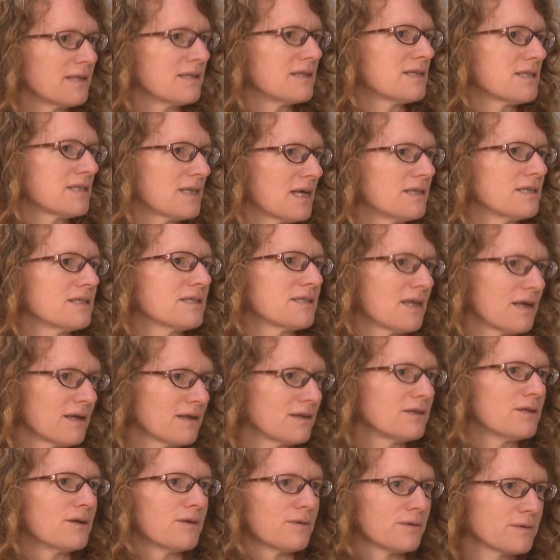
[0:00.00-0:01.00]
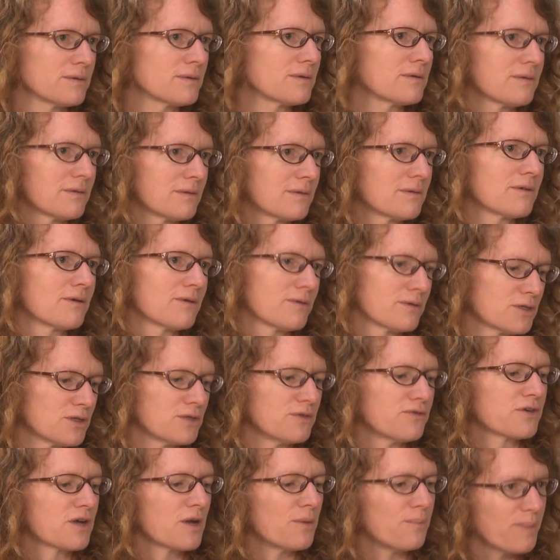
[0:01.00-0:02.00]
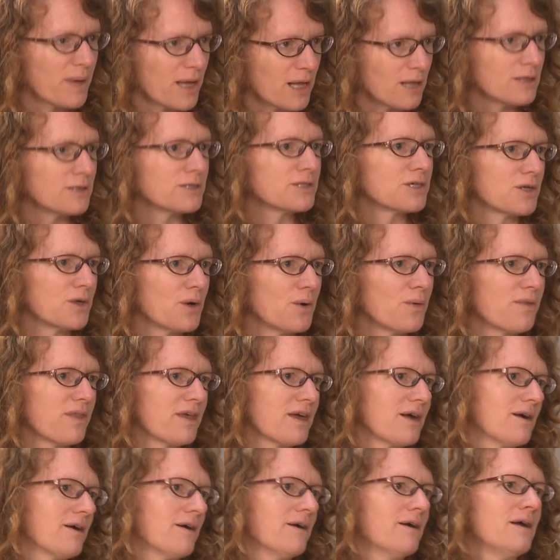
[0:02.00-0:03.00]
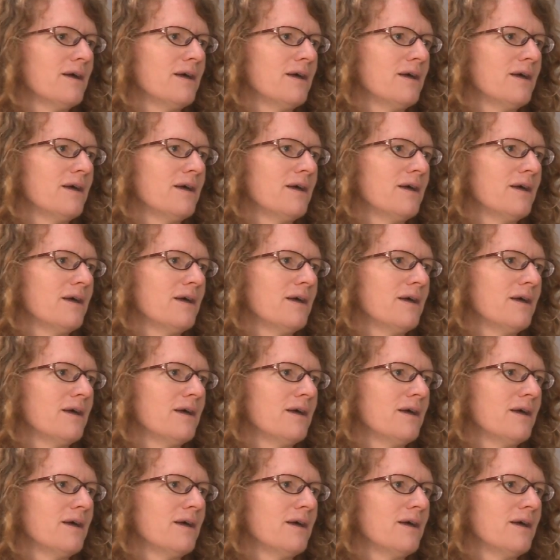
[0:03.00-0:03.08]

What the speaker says: in the sense that, you know, they're sort of compelled to go there.